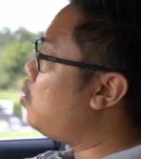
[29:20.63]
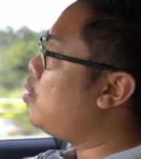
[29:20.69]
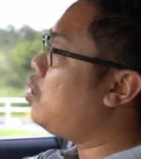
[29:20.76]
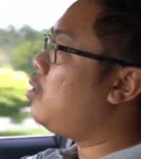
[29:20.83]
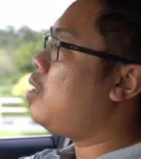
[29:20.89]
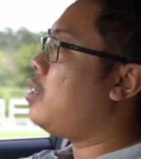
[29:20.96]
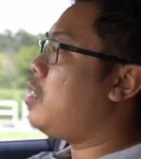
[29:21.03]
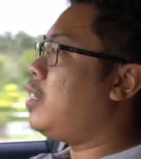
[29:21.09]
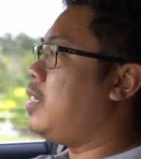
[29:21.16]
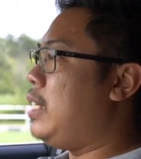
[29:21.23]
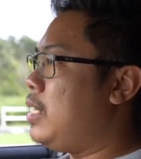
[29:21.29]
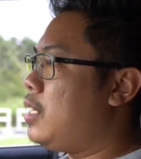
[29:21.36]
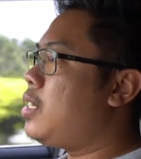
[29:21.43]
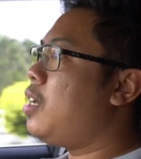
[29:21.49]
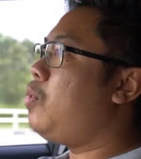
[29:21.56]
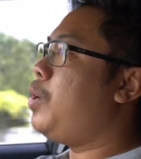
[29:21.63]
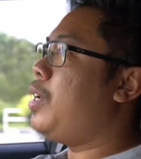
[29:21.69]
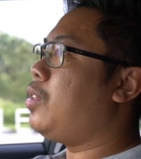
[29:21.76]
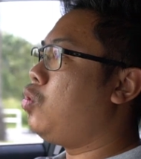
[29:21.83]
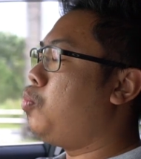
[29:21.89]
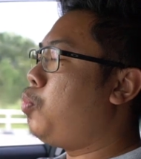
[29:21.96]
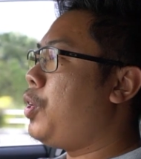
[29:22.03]
good, decent with
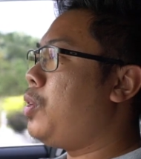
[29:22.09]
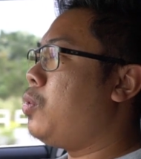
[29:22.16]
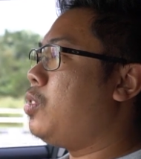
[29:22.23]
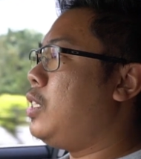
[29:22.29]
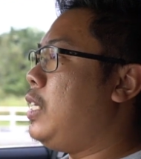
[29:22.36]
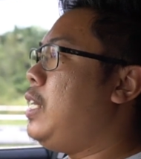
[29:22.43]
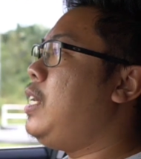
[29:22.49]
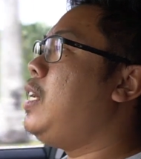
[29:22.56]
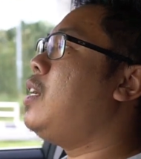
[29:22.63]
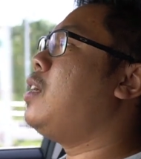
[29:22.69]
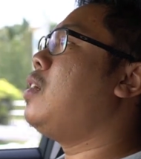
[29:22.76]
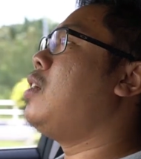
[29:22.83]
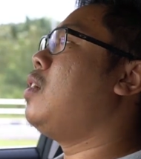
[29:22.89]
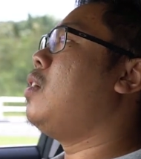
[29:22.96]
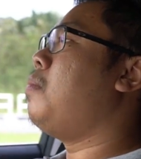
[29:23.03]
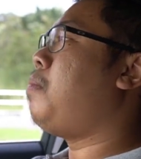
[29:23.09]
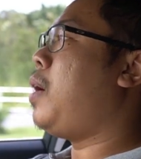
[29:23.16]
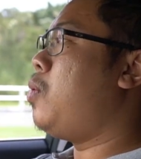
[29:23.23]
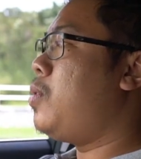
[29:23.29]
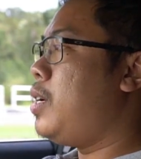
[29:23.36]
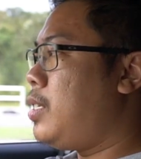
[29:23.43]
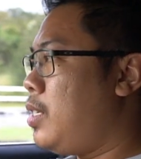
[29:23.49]
the 2.0T.
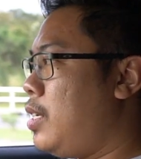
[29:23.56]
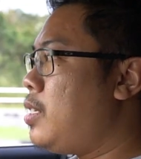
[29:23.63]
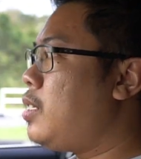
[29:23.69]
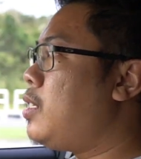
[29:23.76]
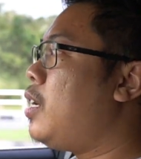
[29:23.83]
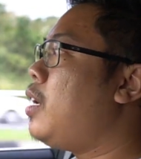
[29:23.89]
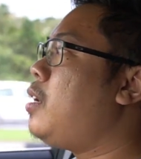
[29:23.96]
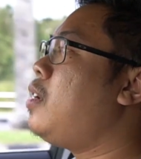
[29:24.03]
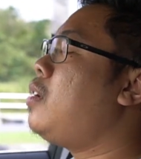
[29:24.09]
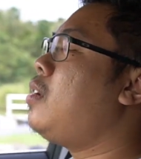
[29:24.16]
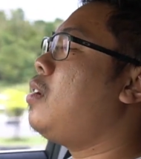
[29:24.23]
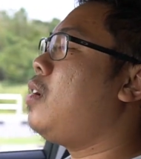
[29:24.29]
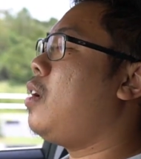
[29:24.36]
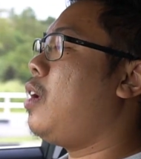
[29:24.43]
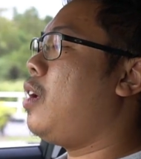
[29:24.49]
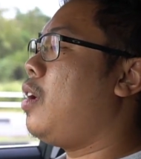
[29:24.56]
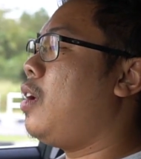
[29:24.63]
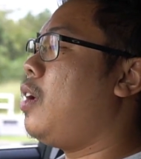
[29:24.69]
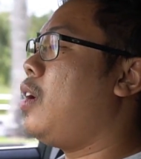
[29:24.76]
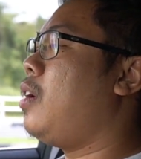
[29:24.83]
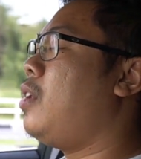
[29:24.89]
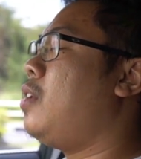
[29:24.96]
Power is instant,
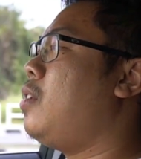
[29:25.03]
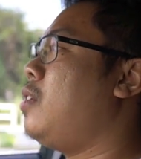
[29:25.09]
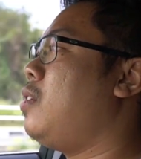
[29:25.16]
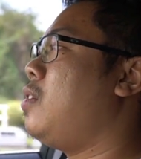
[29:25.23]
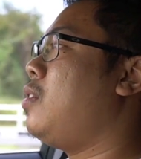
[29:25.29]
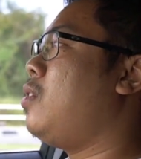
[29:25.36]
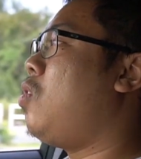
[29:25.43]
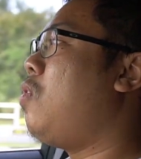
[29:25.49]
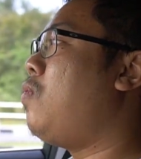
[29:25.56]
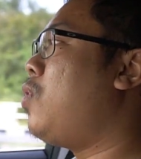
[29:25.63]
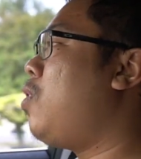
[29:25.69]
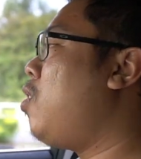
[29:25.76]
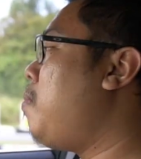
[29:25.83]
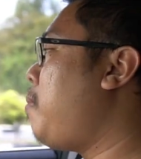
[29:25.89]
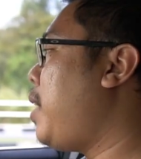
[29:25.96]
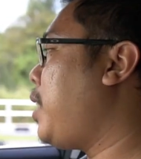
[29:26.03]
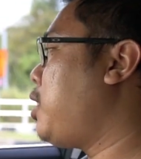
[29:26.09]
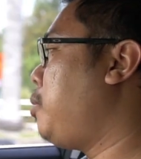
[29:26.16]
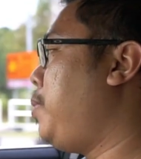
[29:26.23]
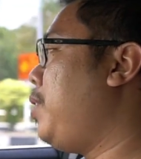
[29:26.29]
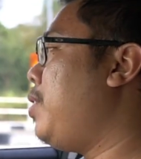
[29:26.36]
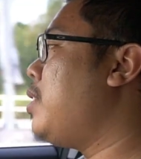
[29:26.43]
and overall my
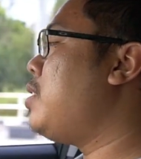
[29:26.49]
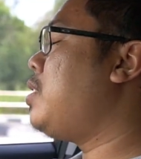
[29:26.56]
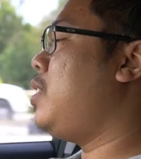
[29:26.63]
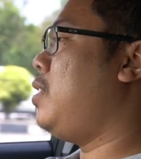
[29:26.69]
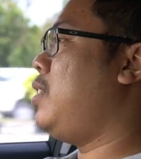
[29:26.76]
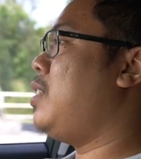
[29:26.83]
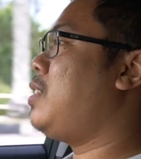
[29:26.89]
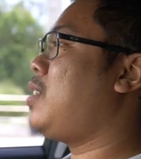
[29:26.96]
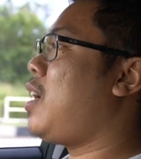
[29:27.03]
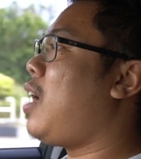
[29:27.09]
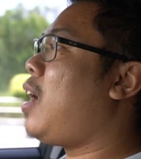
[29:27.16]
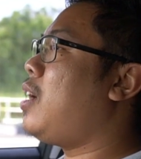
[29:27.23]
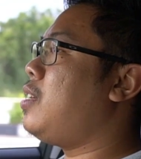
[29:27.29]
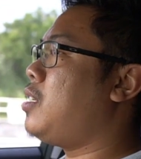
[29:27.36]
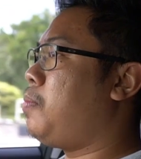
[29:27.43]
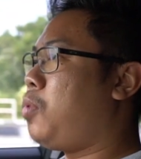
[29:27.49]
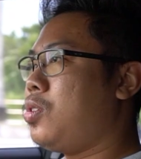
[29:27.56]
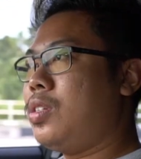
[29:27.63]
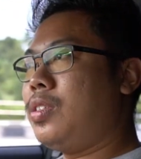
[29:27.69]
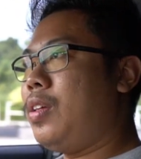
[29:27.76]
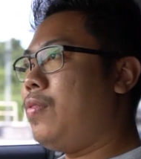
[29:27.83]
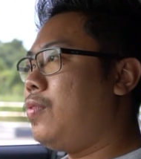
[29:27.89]
experience in this car is a
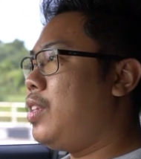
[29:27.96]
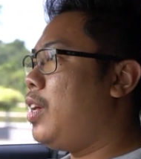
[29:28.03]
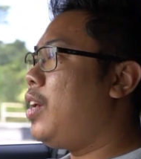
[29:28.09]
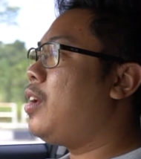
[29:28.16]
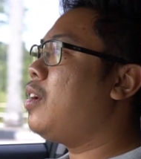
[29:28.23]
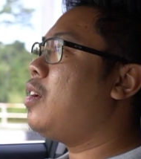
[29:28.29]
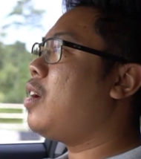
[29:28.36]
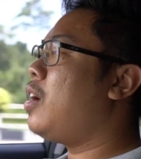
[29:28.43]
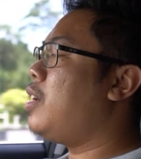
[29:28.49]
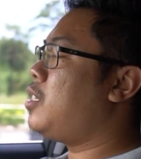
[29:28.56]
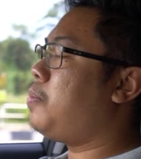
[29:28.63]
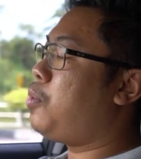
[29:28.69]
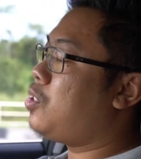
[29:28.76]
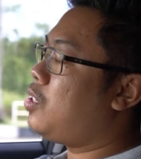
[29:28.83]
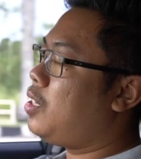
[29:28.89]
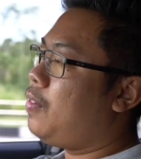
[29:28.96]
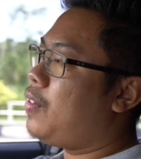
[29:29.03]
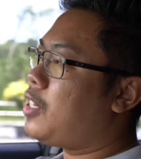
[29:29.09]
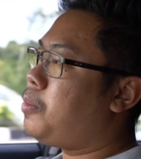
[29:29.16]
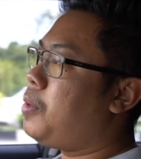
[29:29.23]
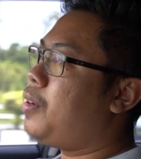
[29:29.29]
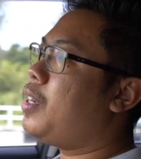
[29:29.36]
positive thing. It's a positive
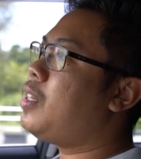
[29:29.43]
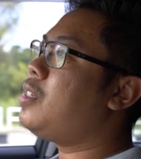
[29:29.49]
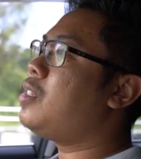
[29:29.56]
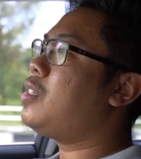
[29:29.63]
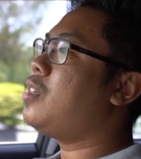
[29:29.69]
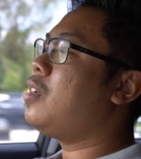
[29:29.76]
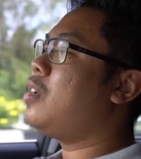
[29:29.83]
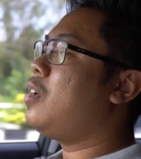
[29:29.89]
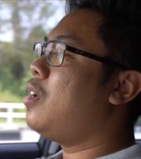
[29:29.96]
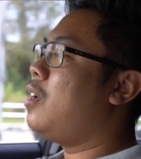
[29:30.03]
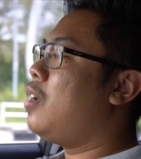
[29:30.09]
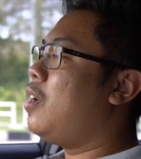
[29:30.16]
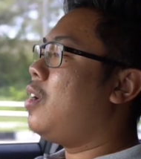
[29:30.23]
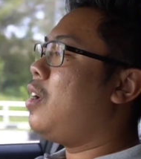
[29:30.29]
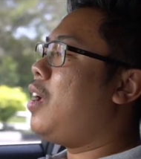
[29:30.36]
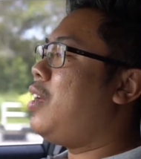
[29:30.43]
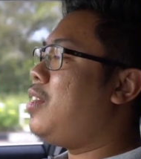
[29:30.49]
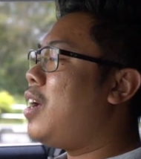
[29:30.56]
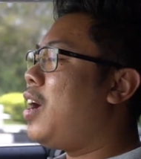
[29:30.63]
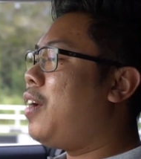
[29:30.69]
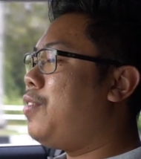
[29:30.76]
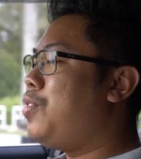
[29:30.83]
experience. And
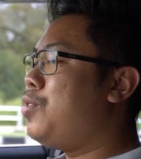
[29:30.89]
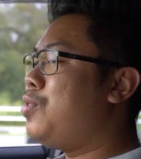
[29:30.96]
yeah,